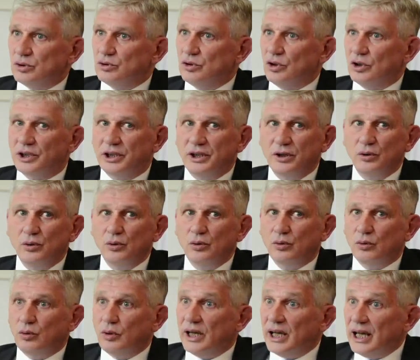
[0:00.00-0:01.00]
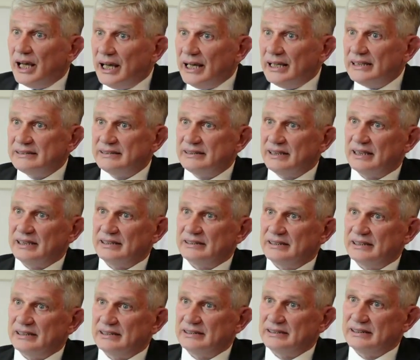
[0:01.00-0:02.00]
Once you are
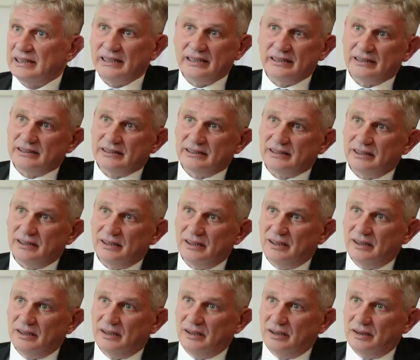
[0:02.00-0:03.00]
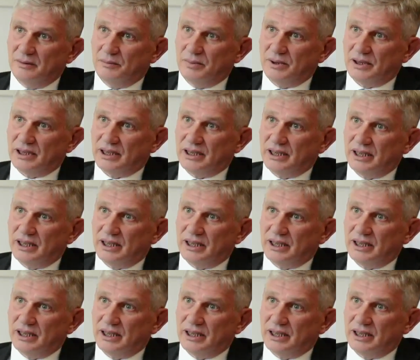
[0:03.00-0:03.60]
able to